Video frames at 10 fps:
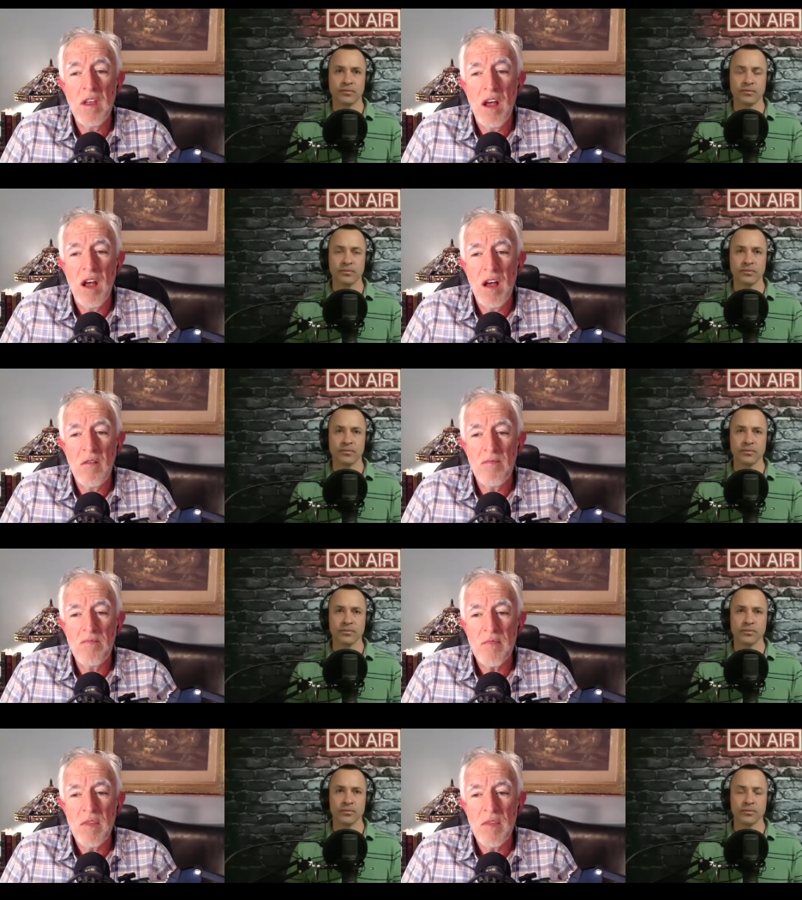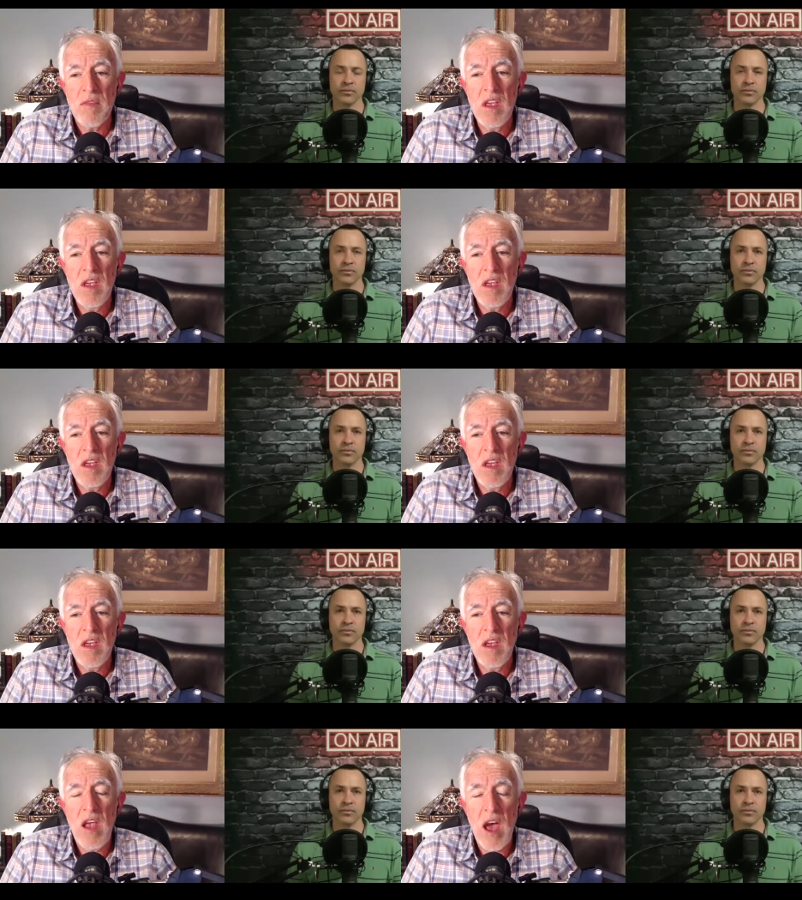Speaker 1: um, he
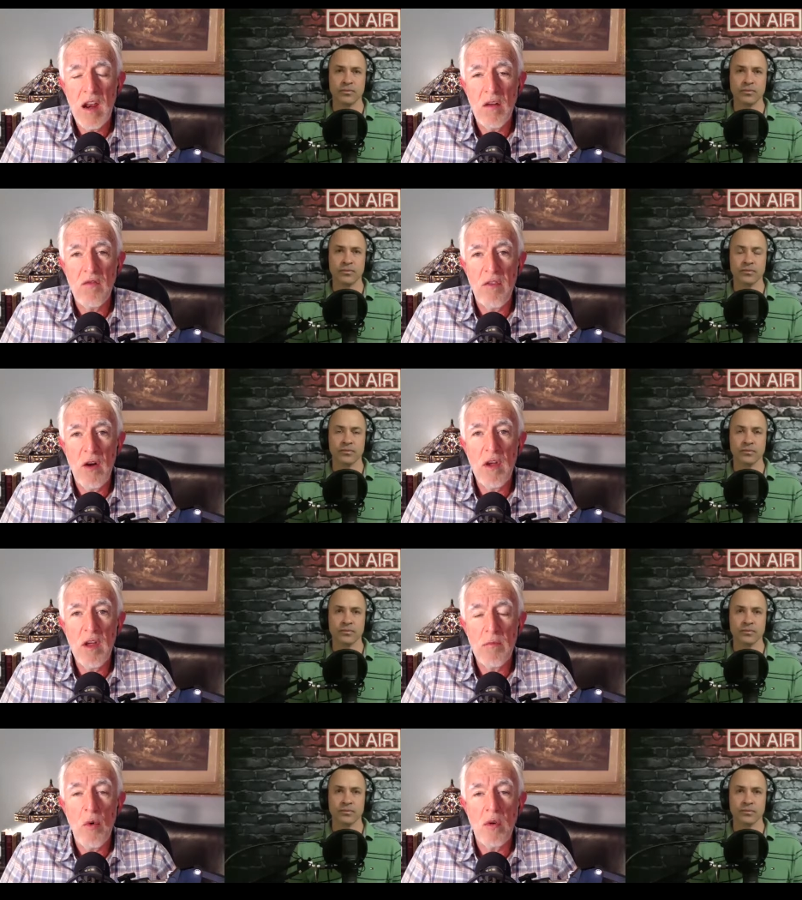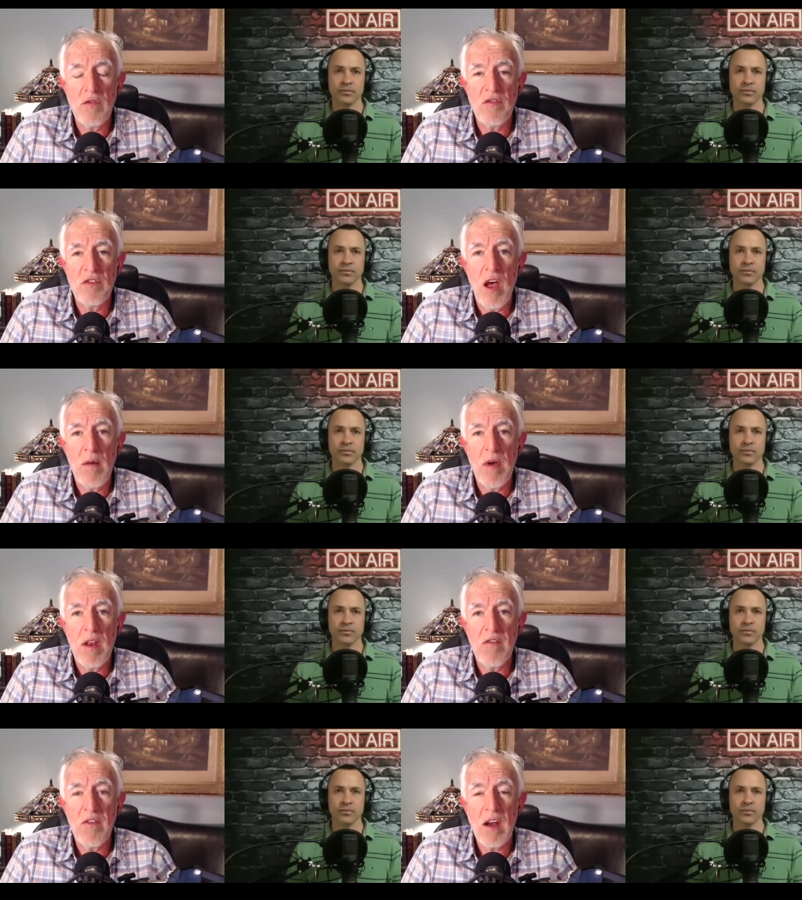he had a very important job at
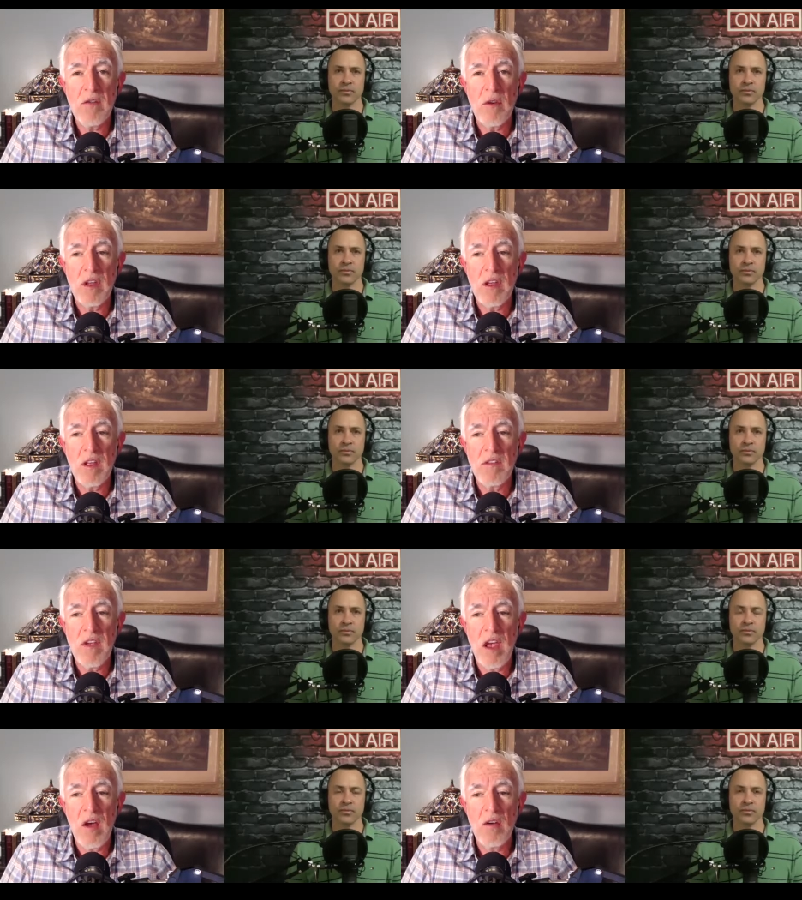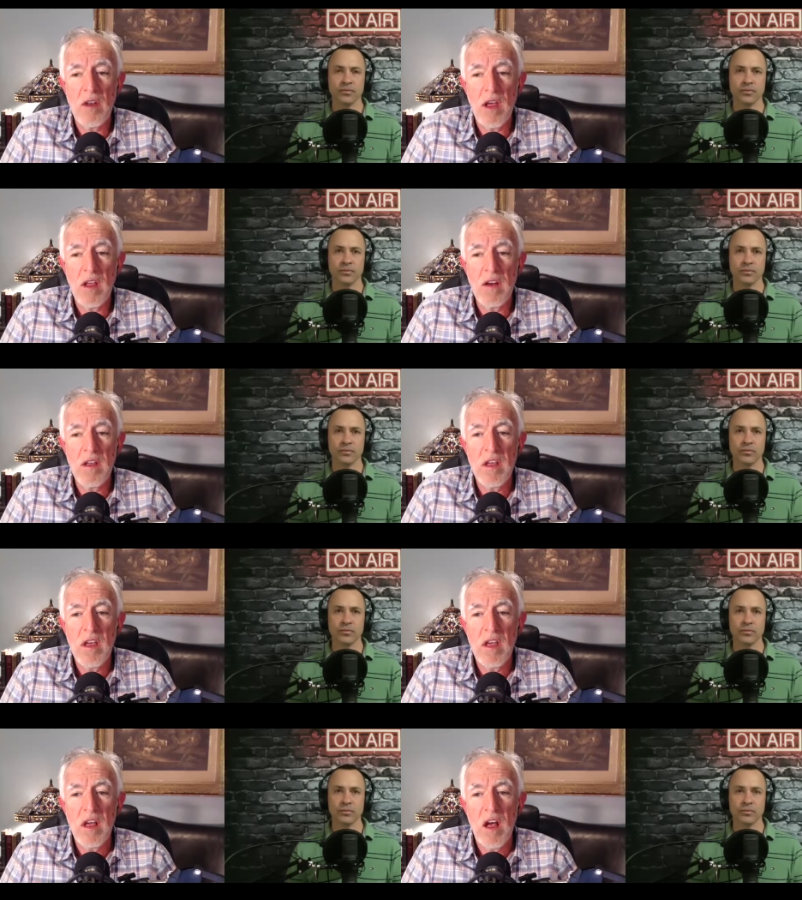a factory in town, and
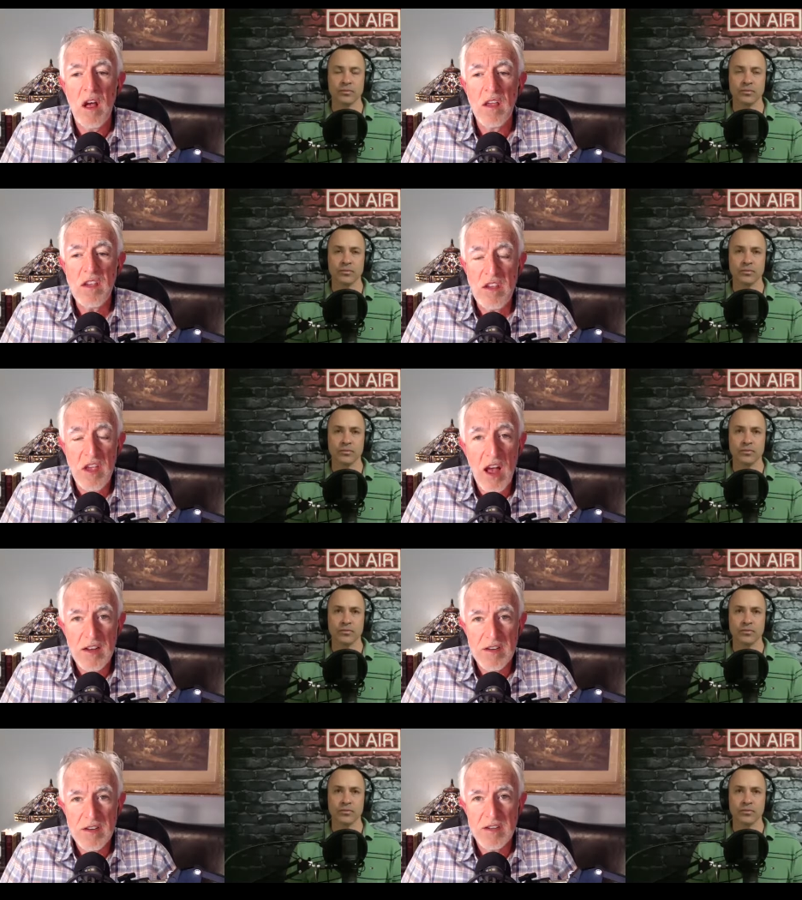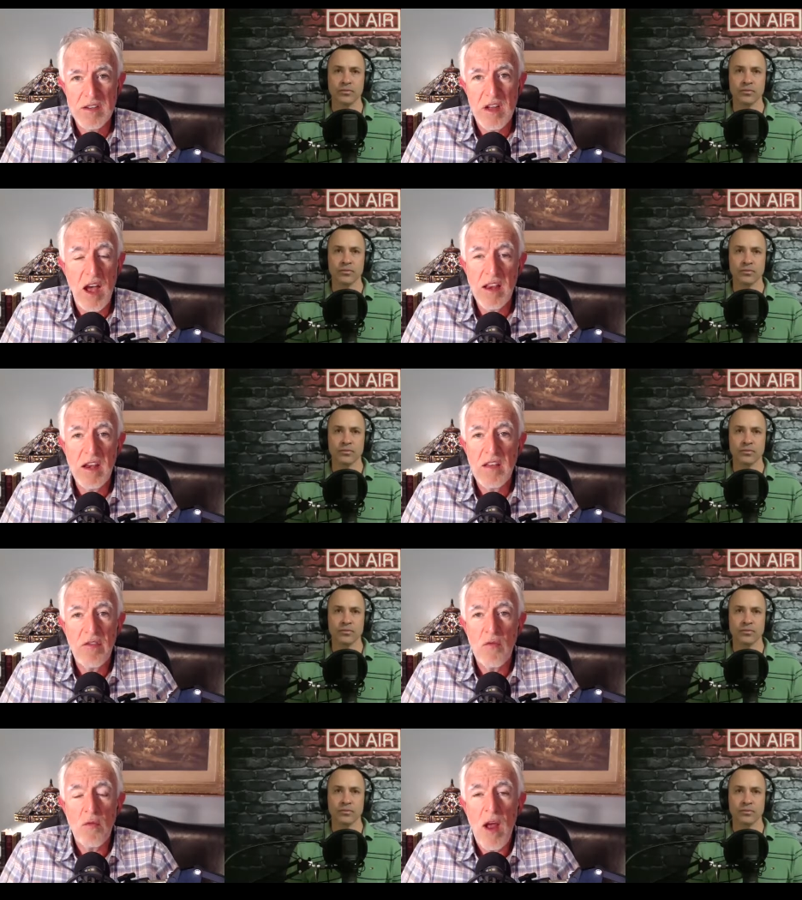uh, yet. I didn't
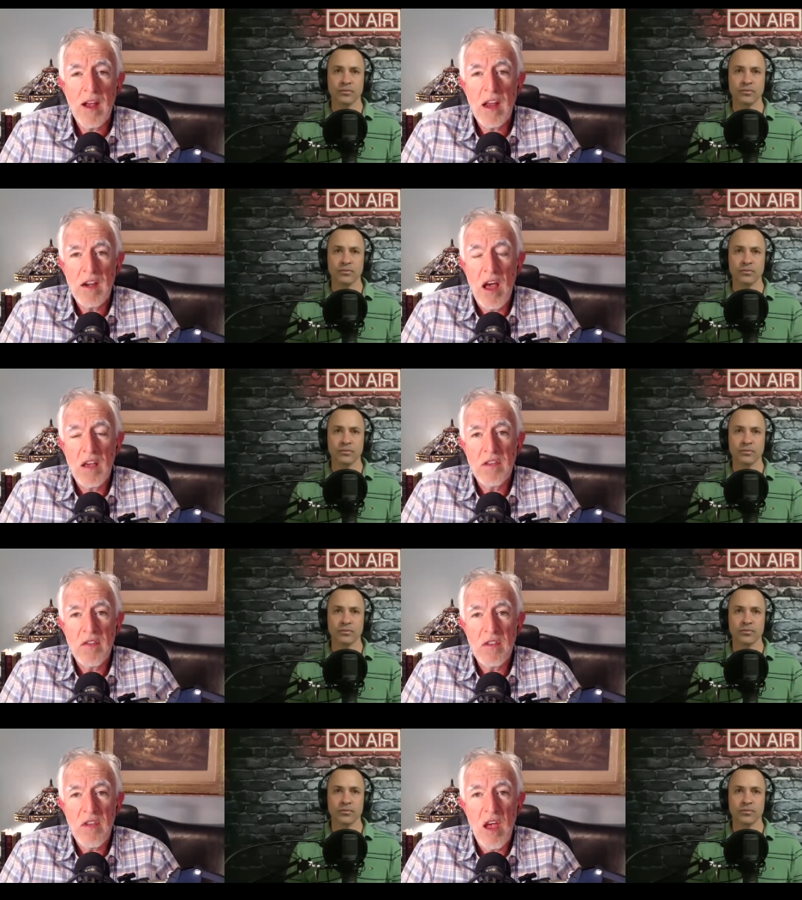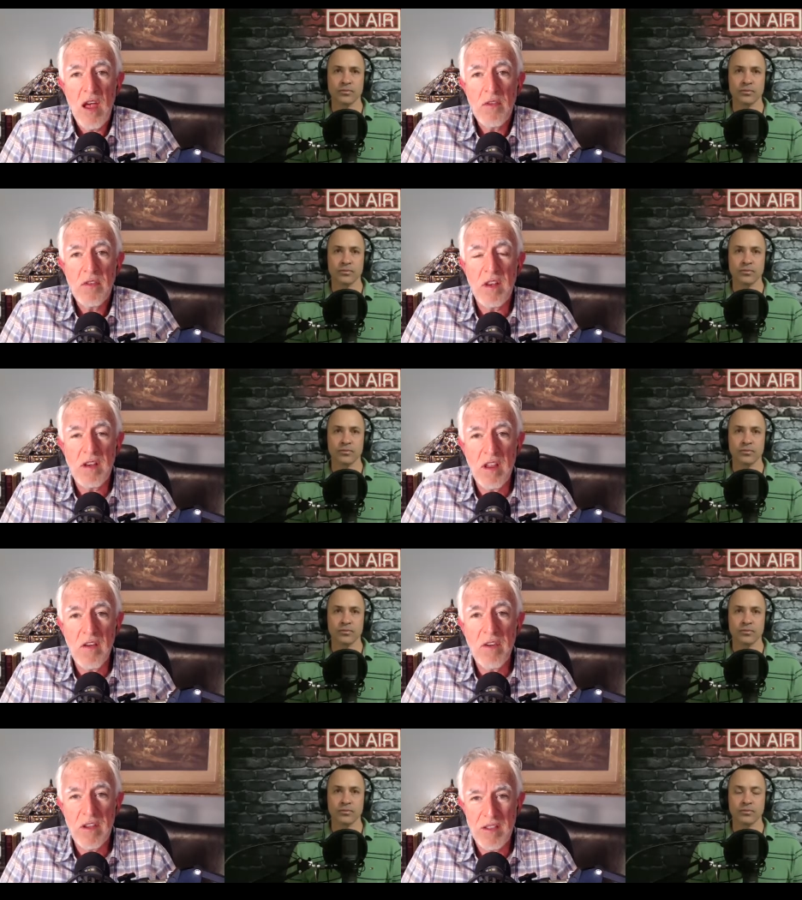even recognize at the time the
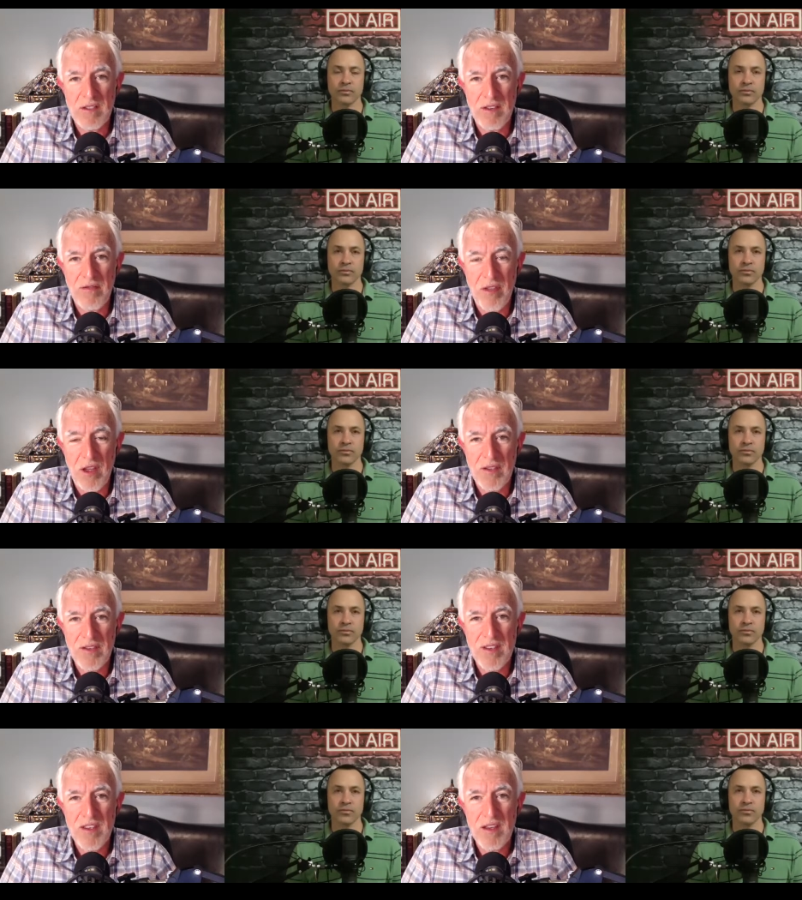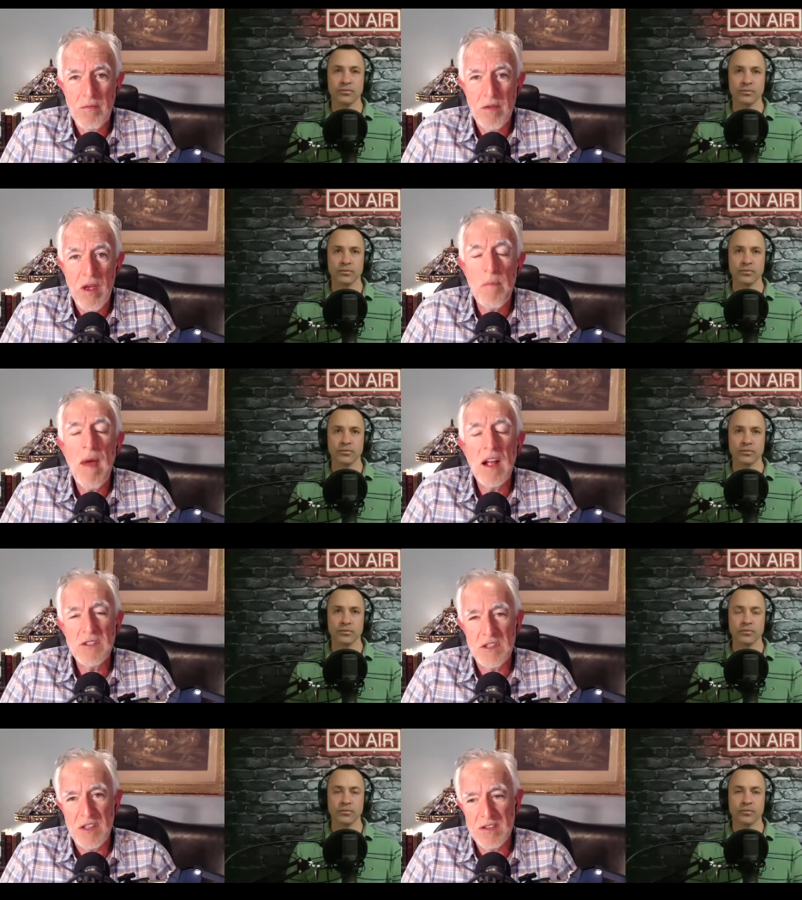significance of this.
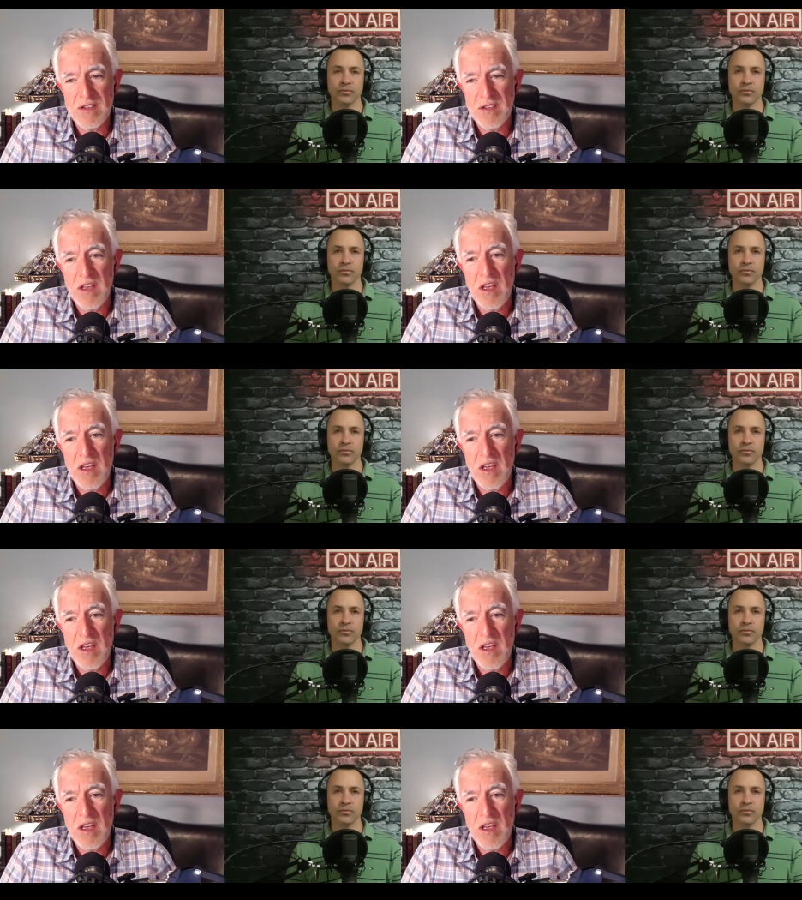Imagine this.